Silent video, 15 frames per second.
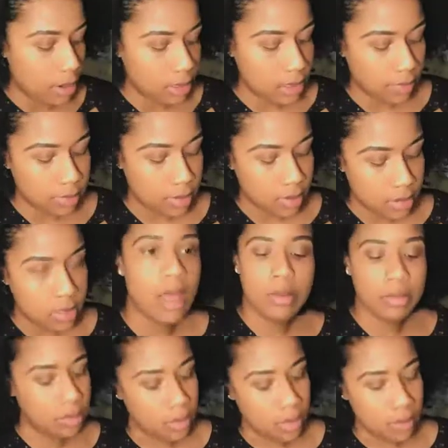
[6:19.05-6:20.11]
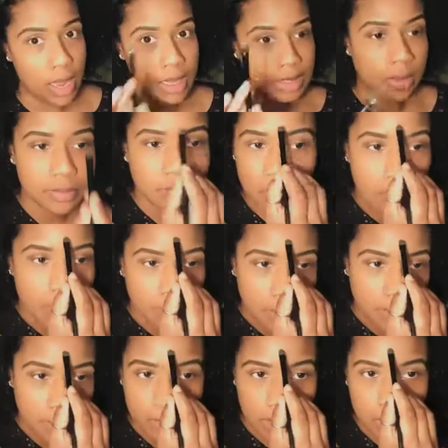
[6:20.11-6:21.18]
as well, is because my
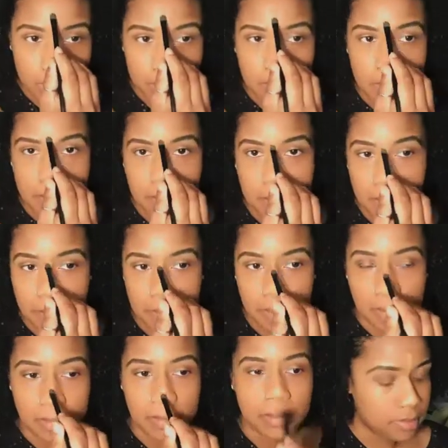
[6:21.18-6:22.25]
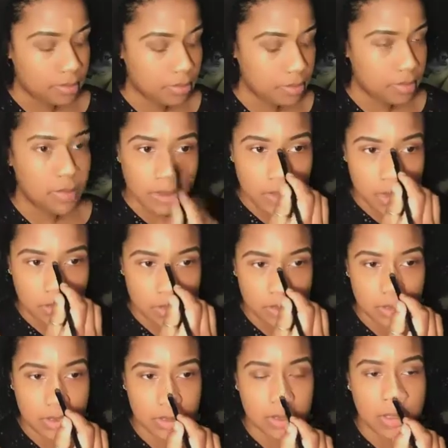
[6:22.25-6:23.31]
forehead is darker than the
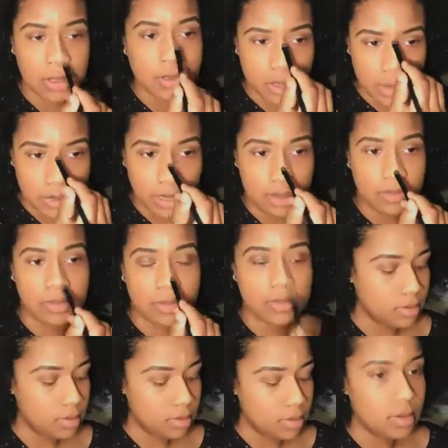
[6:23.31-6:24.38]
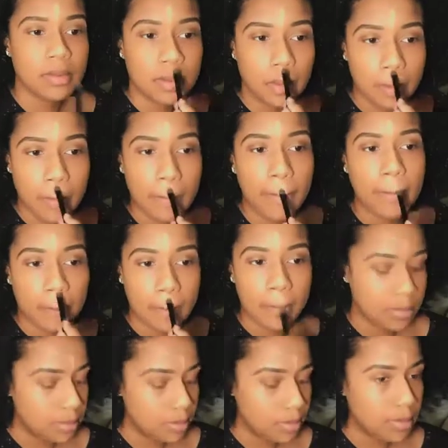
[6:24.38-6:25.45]
rest of my face. But when I
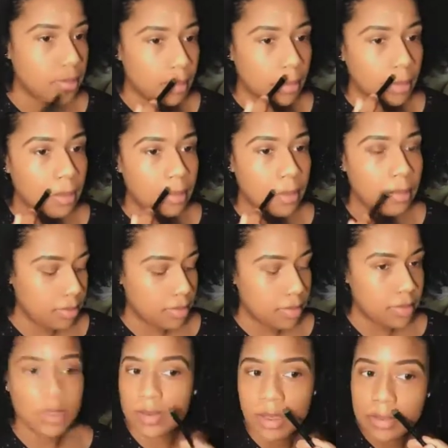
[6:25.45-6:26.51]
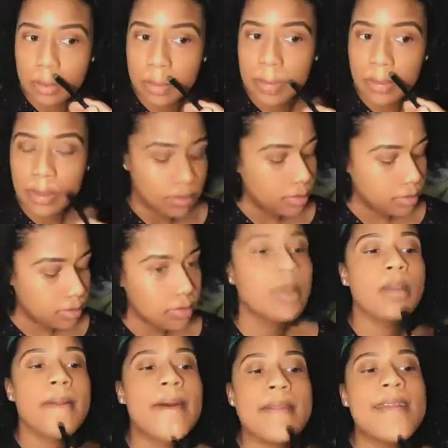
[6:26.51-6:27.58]
contour, you're not even gonna see it. So
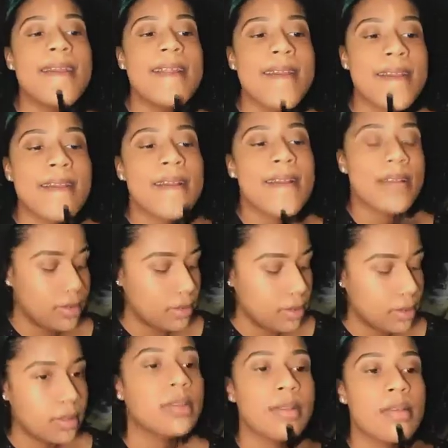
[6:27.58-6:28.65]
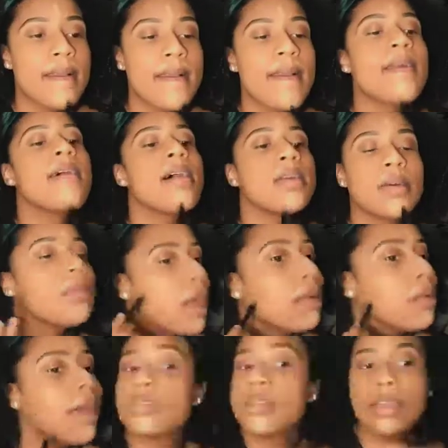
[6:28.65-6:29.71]
now I'm jumping into
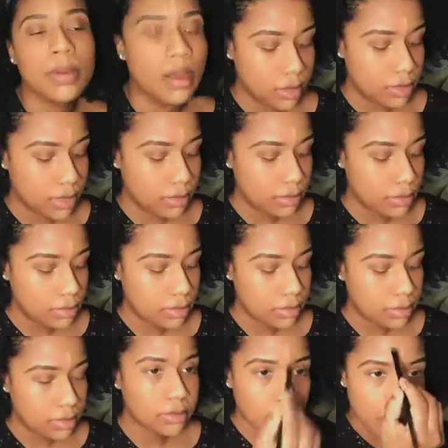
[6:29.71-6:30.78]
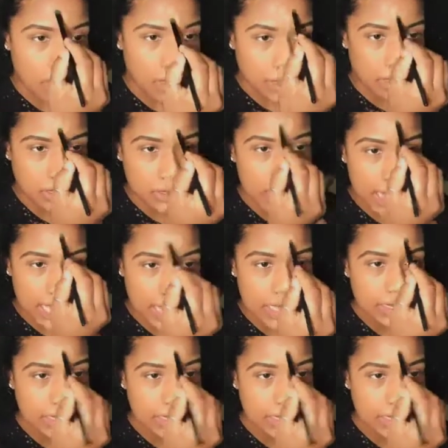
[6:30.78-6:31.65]
highlighting, and I'm using the same NYX